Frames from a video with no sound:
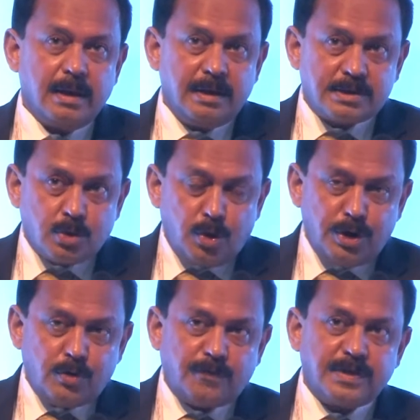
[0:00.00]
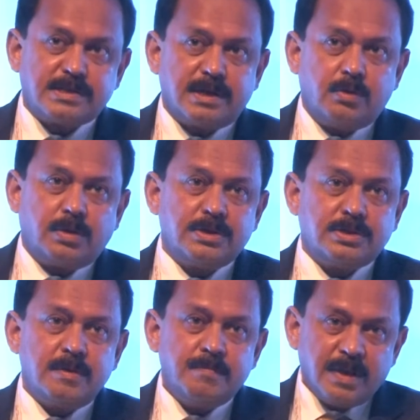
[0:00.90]
it's going to face an
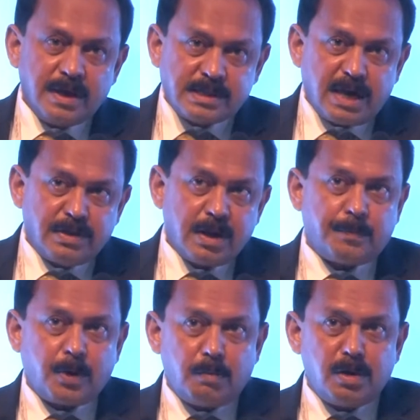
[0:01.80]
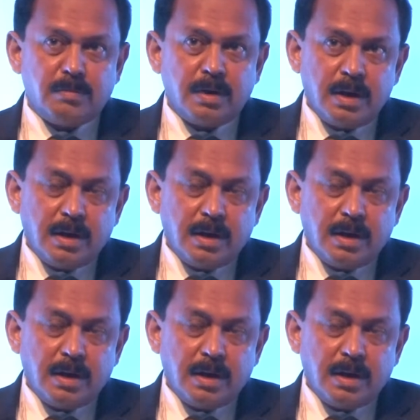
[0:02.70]
outage, it's having a problem,